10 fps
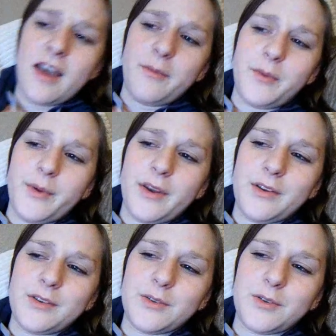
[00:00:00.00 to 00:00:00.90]
and we went
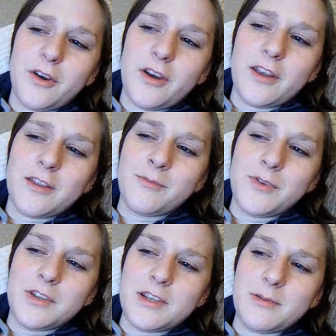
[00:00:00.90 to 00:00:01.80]
and saw Night at the
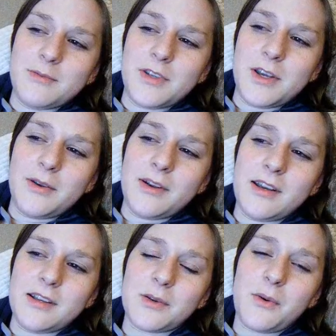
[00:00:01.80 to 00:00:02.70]
Museum too, and
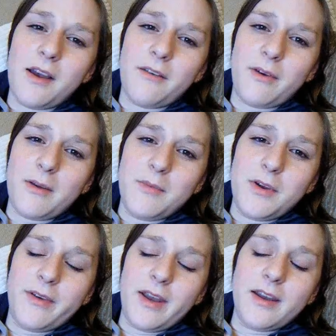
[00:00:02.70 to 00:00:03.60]
it is quite a fun
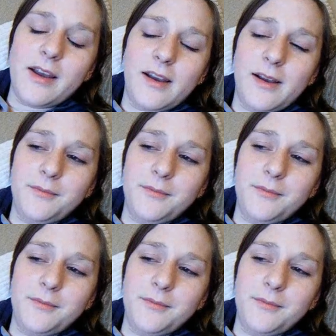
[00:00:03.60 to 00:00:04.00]
movie.